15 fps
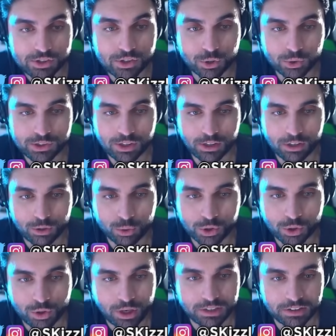snoozer or
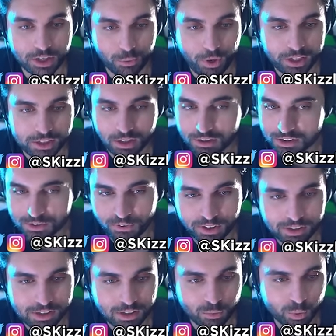you caught the erectile
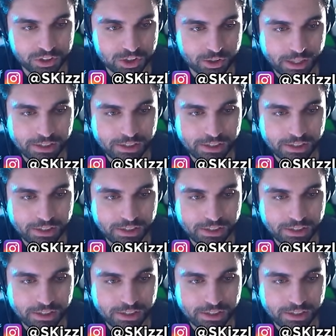dysfunction what